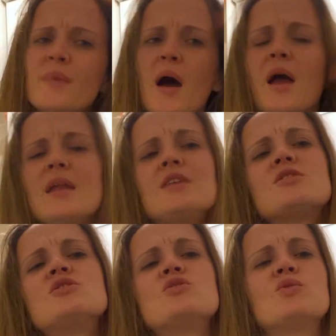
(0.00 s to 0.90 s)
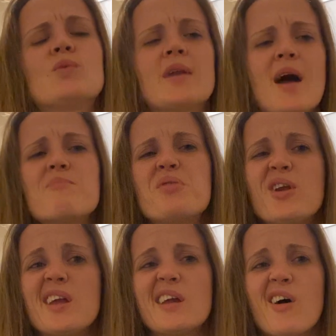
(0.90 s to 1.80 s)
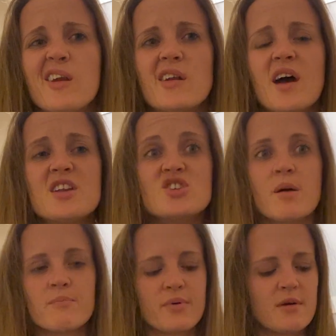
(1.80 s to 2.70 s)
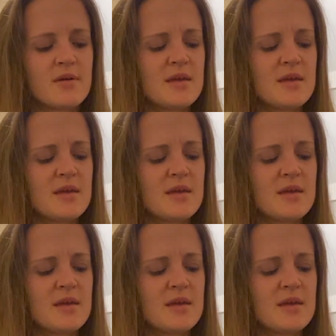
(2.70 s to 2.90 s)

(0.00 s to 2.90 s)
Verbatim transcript: I need to do when I'm putting on a jumper